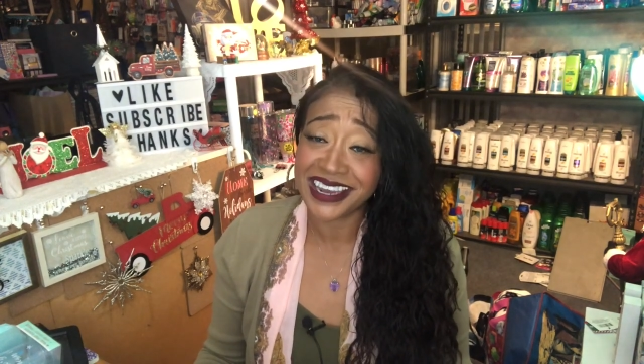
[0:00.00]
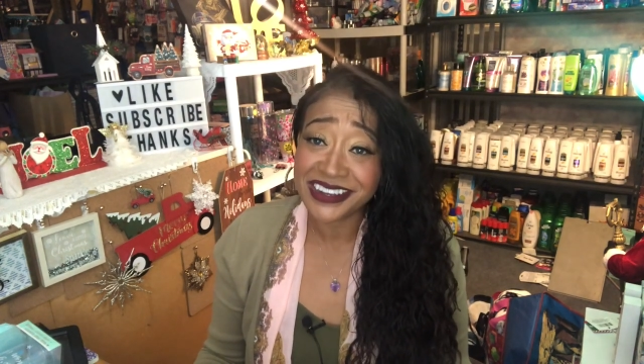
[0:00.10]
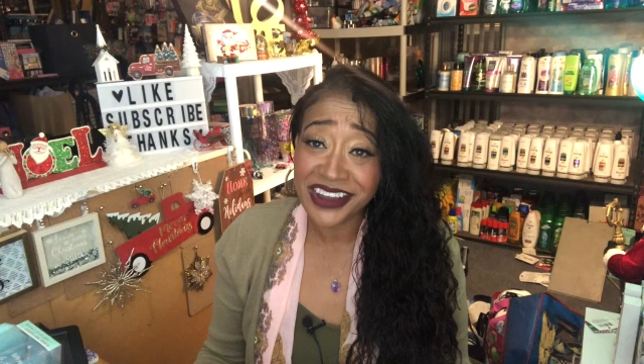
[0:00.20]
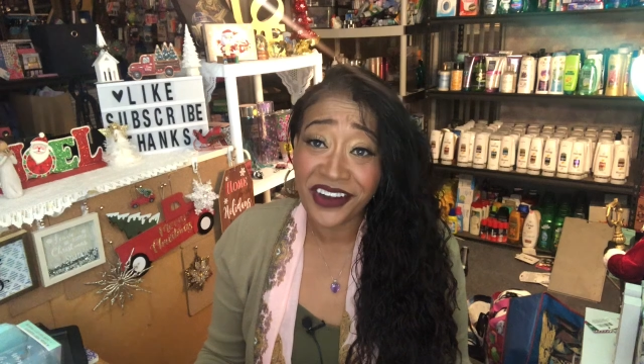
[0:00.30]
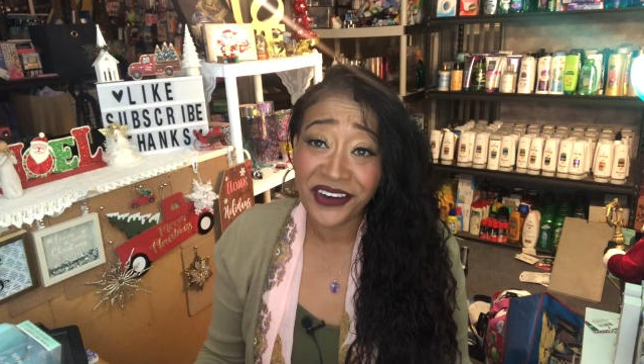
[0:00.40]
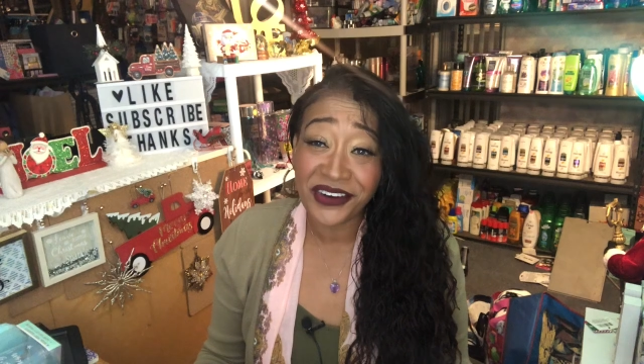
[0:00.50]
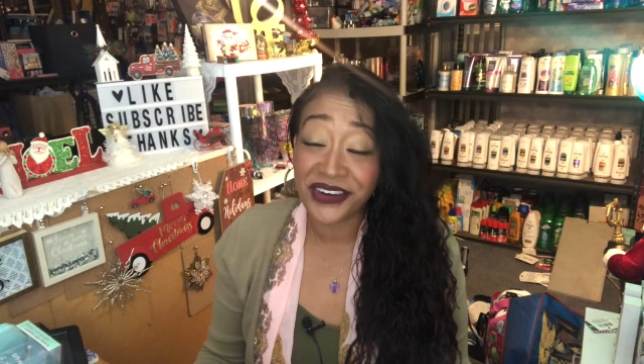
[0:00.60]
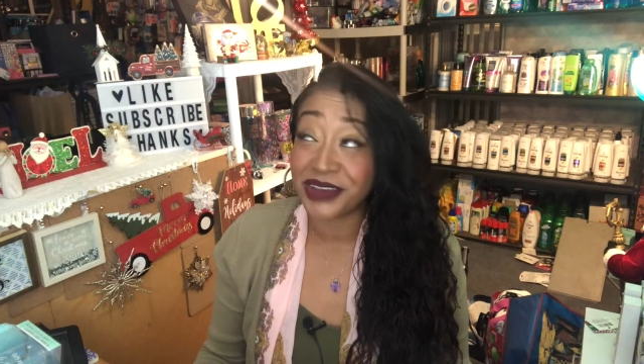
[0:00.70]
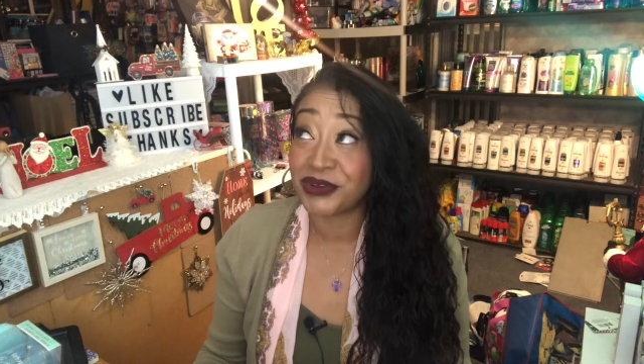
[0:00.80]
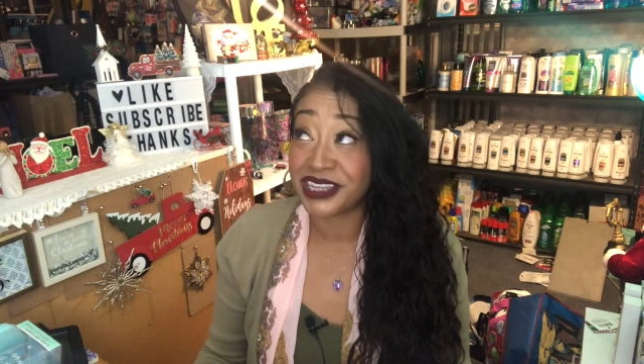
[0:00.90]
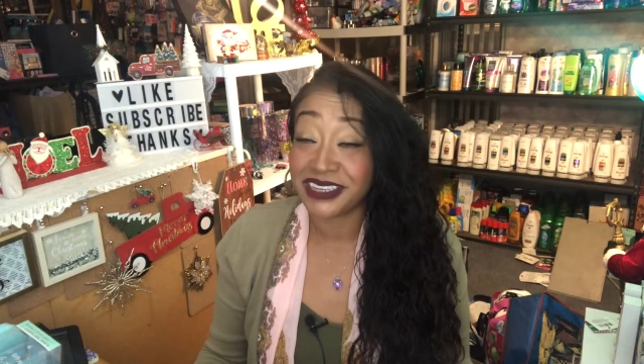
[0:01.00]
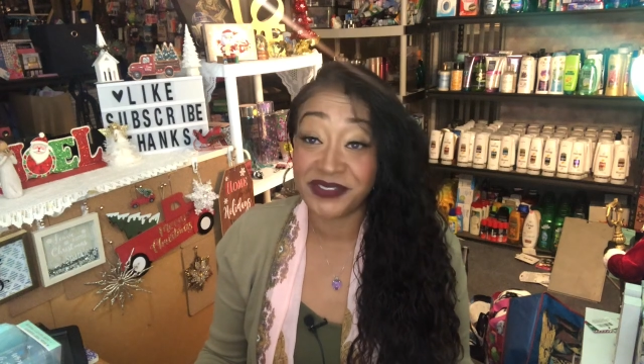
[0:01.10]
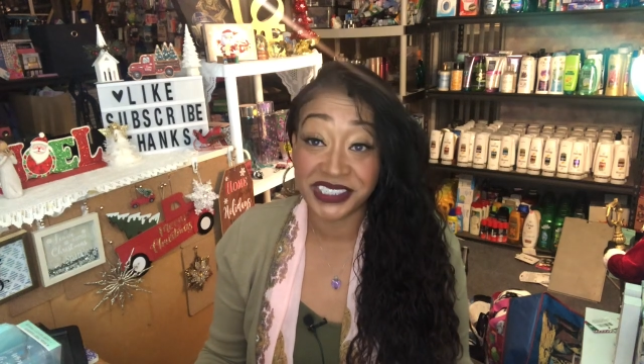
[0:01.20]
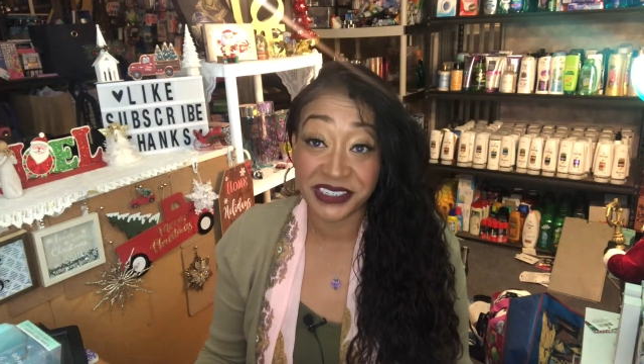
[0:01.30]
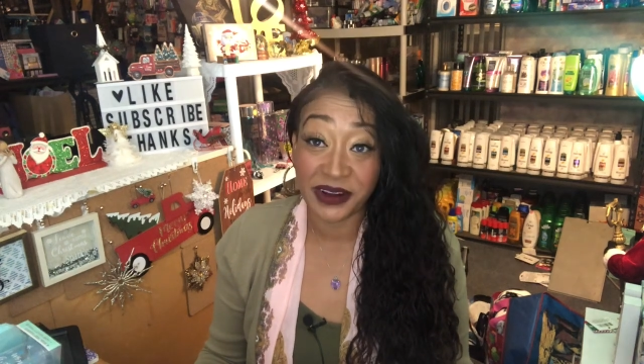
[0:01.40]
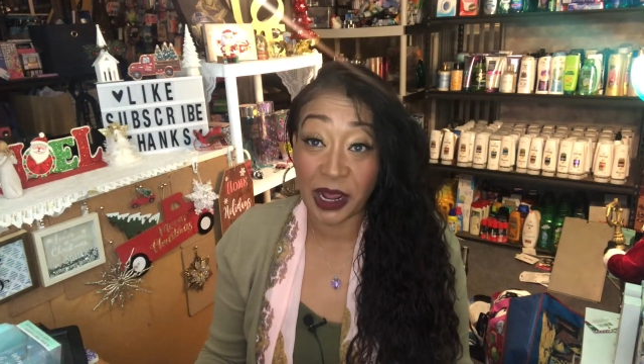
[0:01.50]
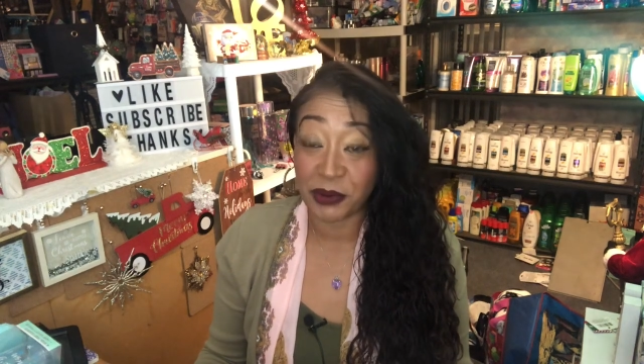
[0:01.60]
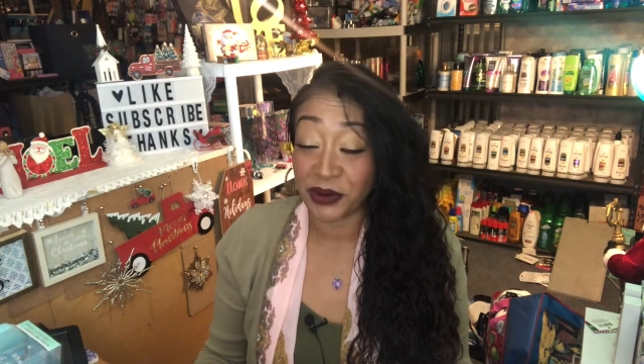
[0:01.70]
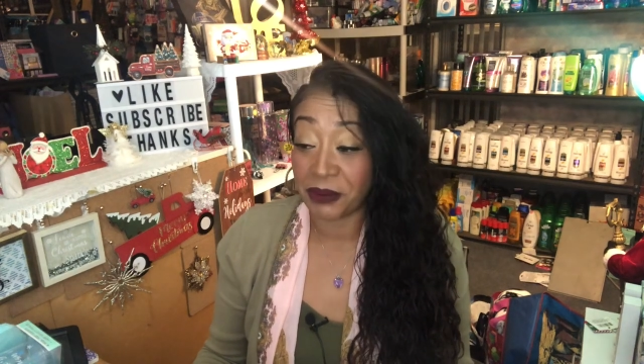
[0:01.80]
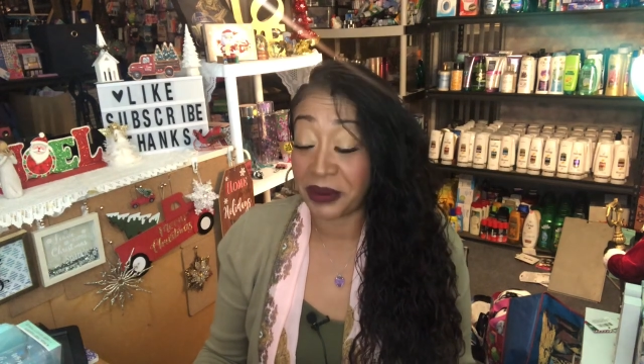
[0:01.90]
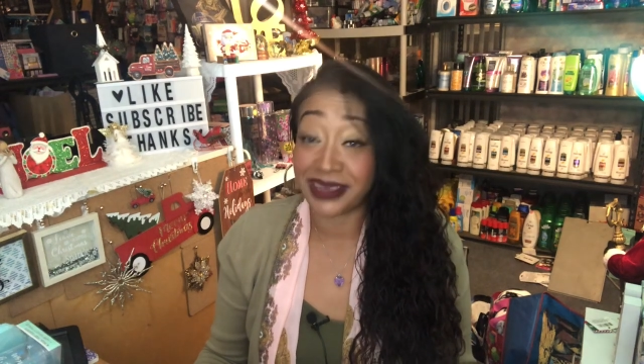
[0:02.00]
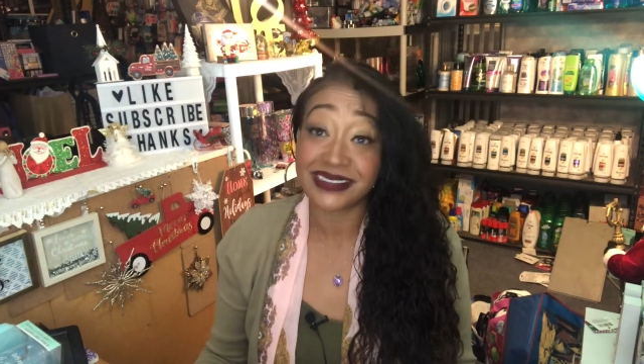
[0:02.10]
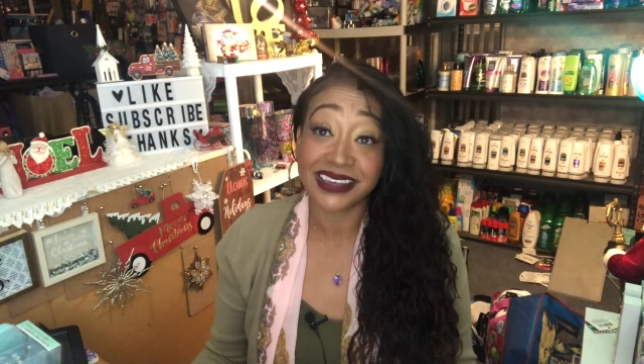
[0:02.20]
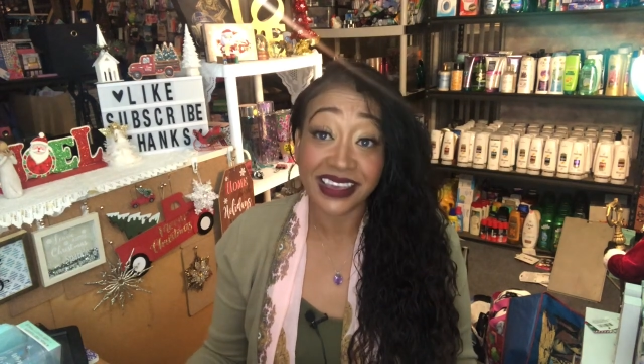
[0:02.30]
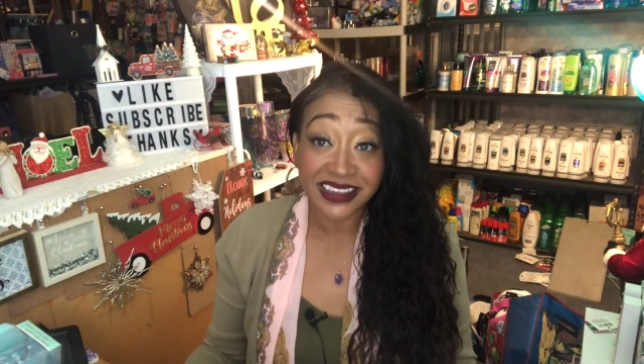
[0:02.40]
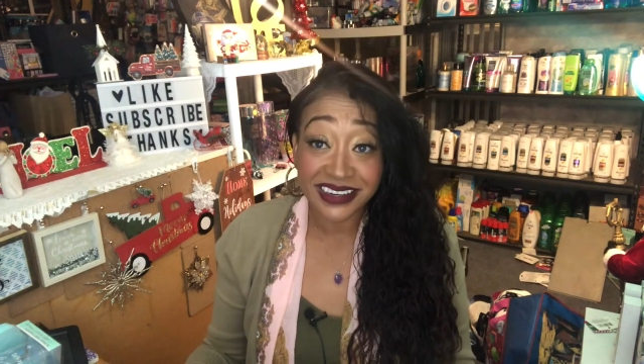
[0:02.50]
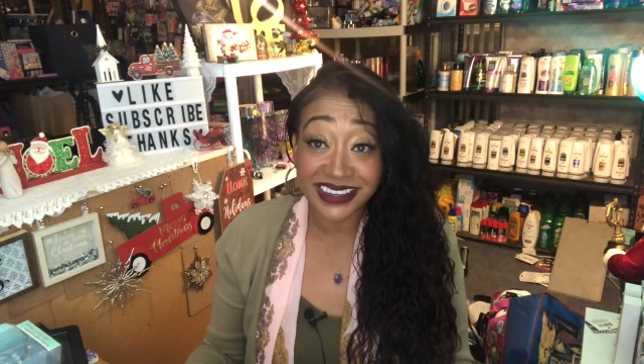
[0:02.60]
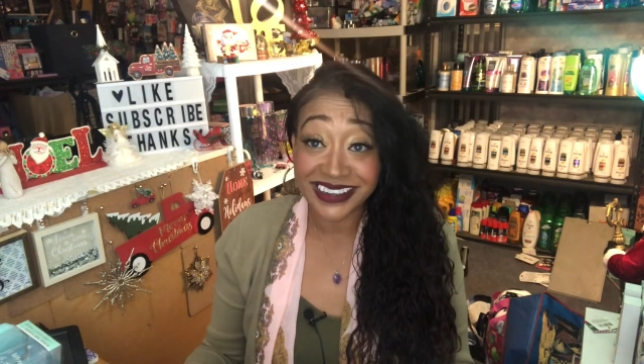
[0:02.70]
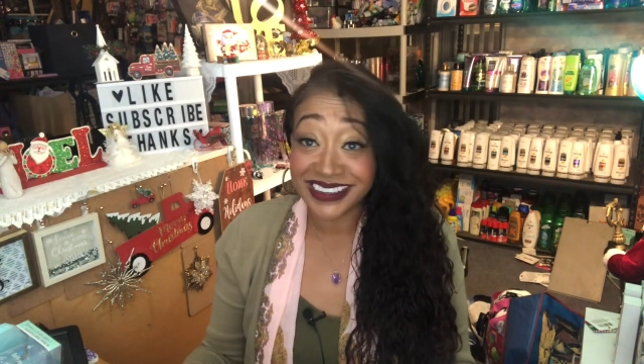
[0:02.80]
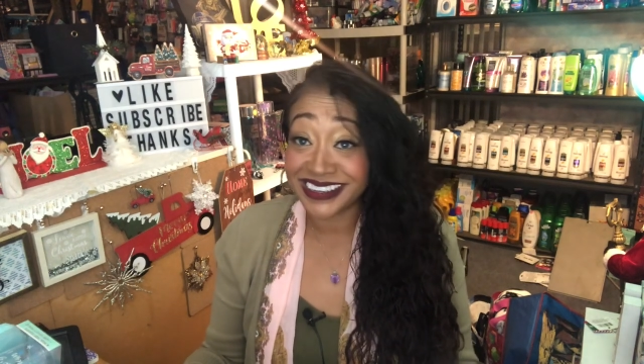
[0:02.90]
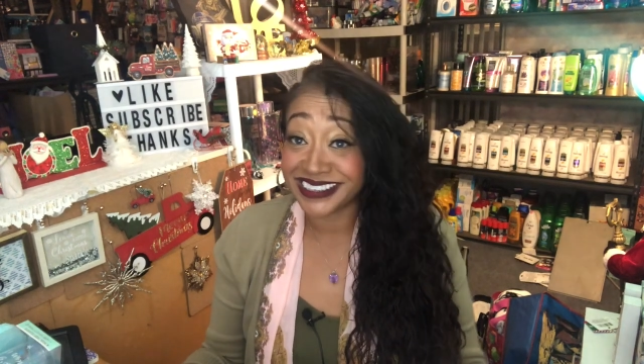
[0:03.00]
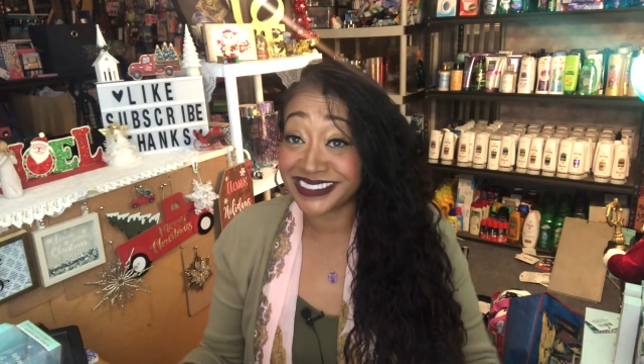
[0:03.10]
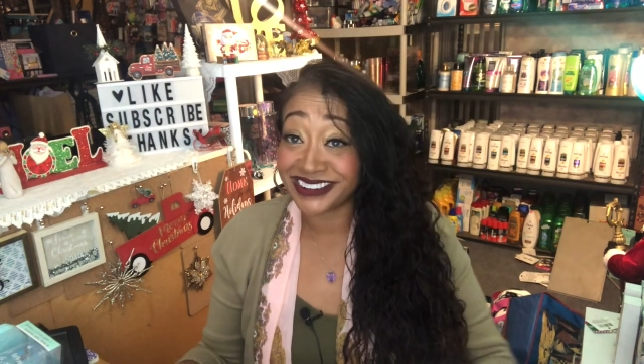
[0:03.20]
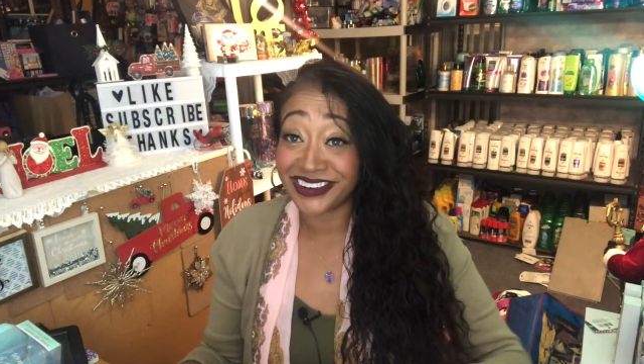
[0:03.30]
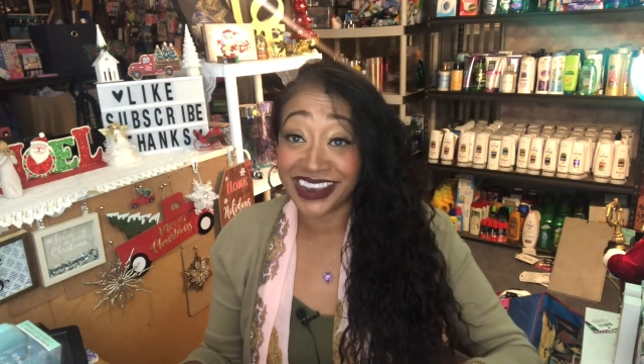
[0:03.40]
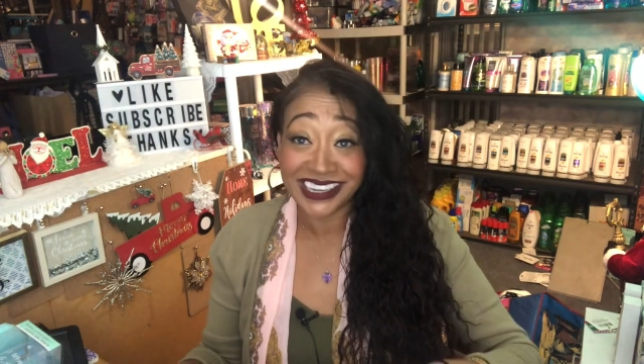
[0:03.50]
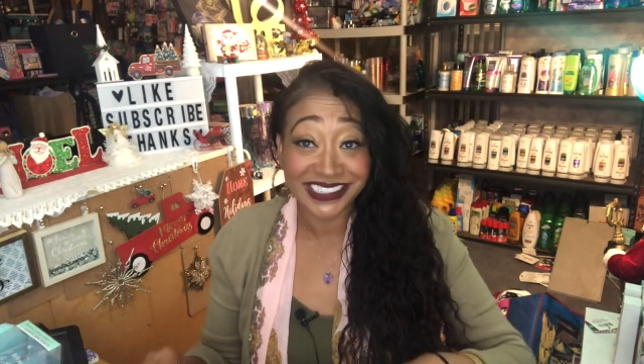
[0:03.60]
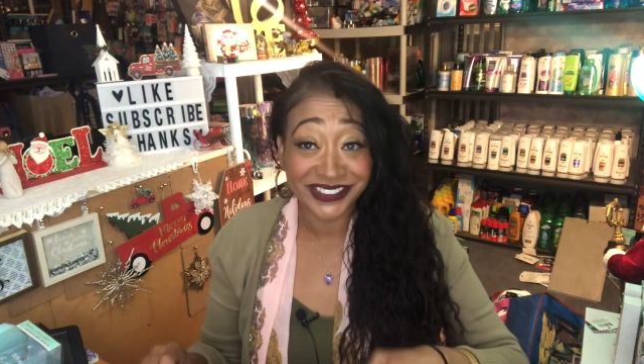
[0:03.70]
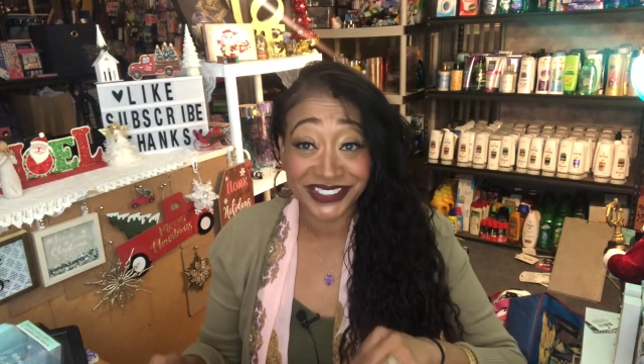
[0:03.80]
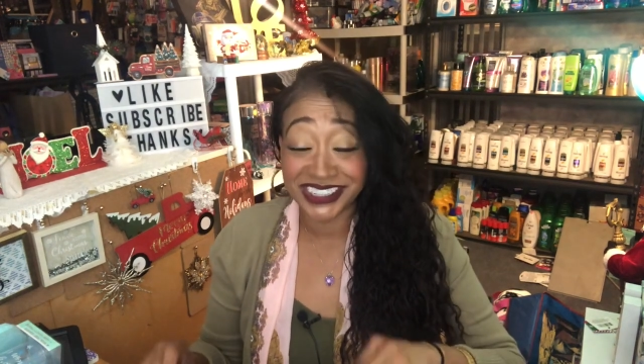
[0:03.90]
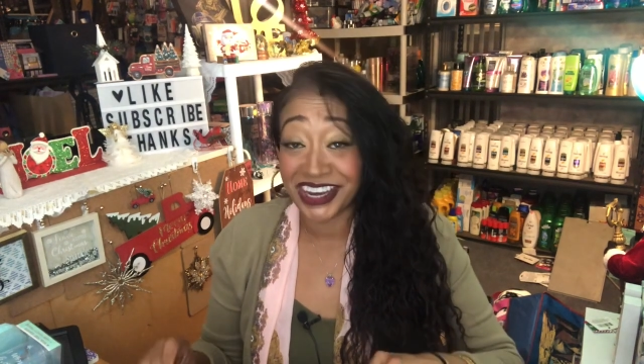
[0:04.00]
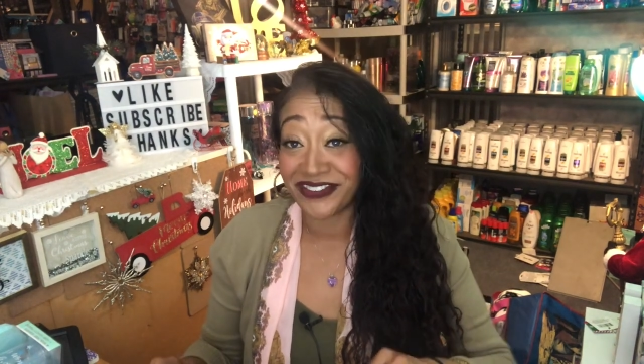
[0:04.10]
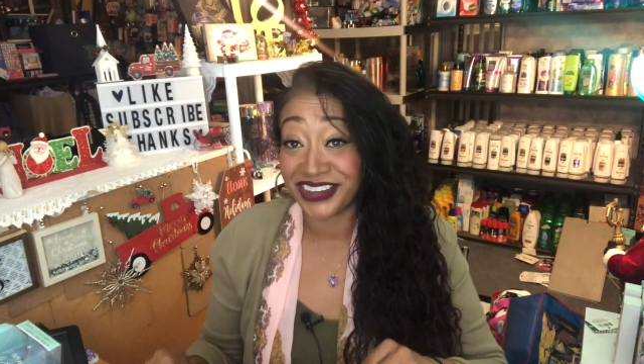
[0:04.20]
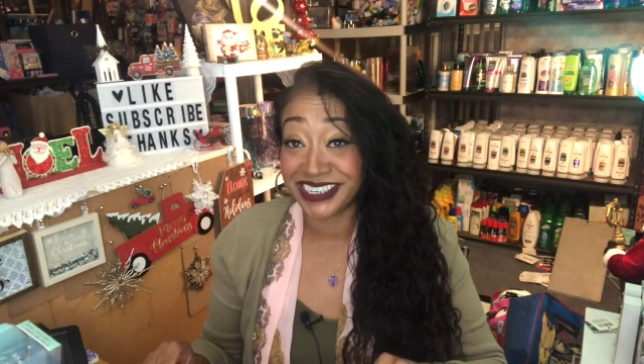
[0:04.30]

I know. And when they visit grandma, grandma has candy and all kinds of stuff.